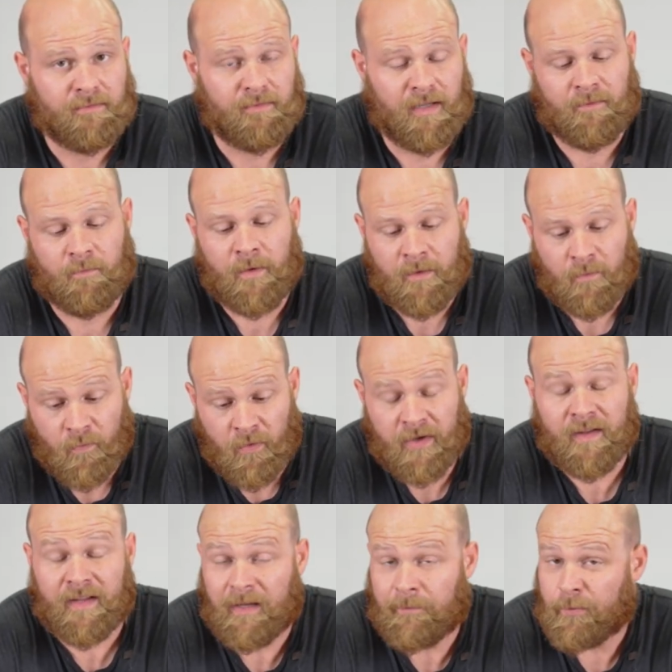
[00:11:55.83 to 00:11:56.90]
and we
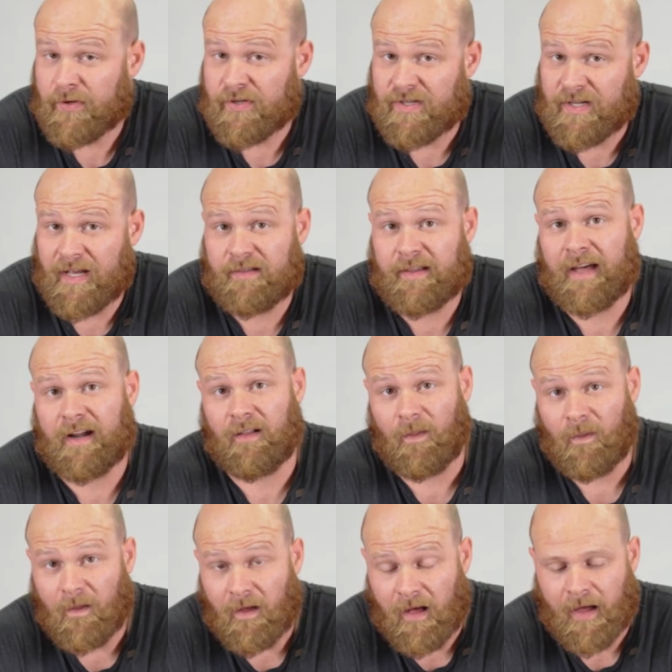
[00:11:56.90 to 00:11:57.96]
really appreciate that a
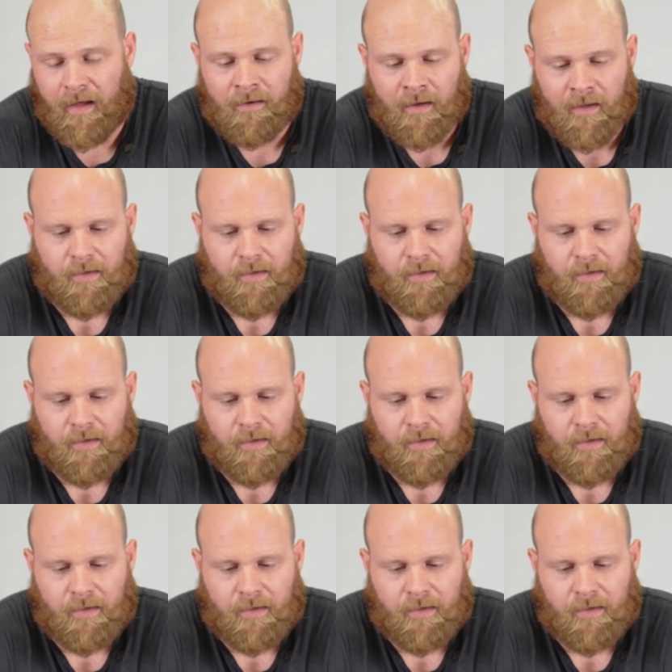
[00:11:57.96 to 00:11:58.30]
lot.